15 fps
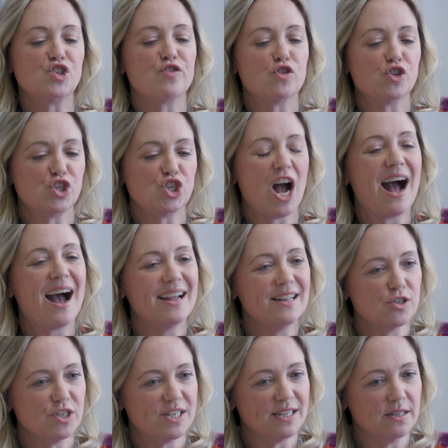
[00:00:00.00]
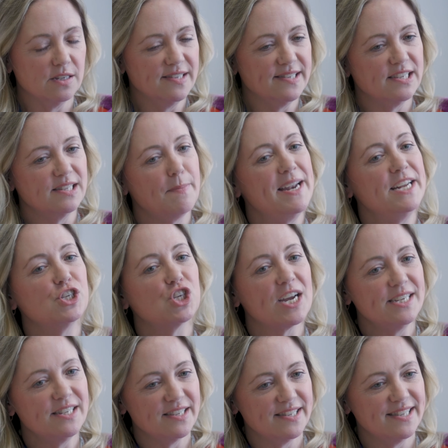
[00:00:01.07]
those childhood illnesses.
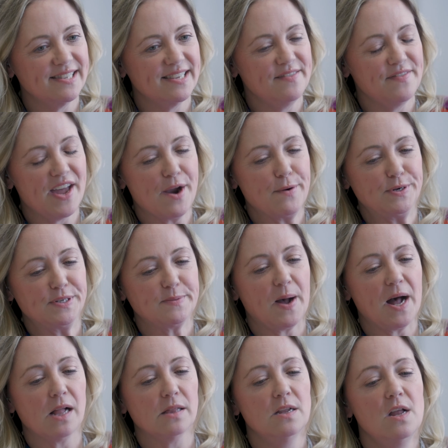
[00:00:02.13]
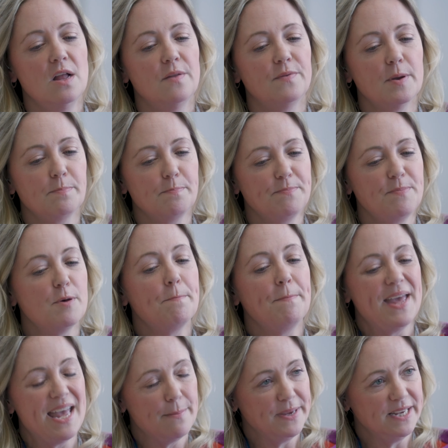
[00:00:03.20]
Meningitis is in there as well, that
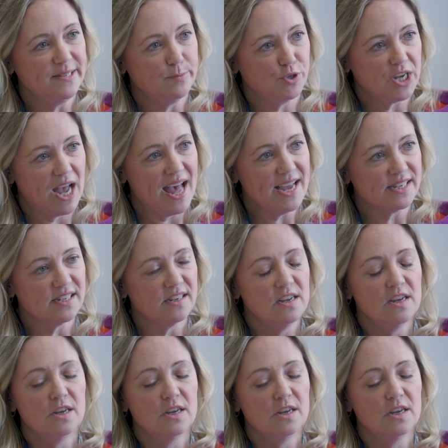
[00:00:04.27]
babies would get.